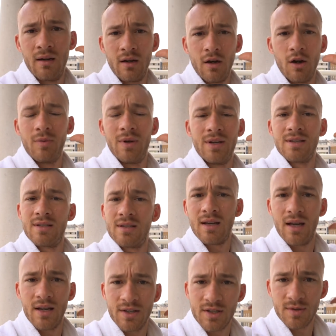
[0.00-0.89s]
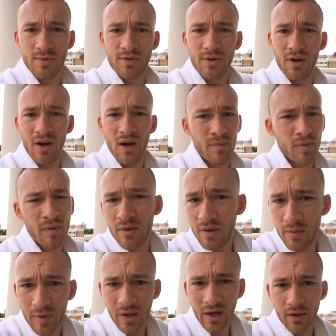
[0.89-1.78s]
comment, and subscribe,
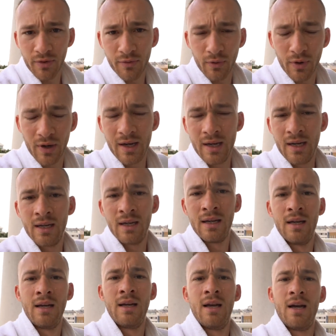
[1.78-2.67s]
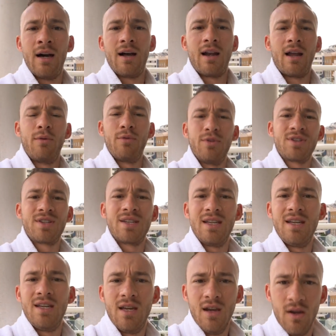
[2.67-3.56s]
the big three. And I will see
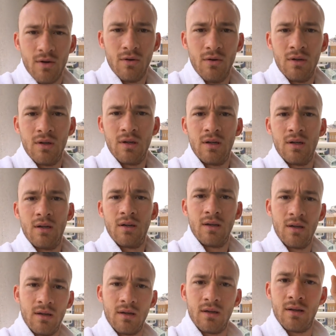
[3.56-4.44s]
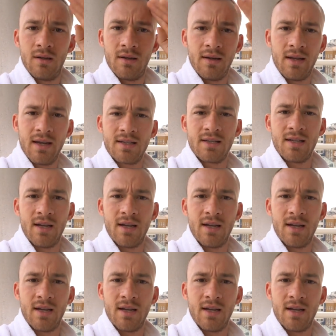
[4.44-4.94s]
you next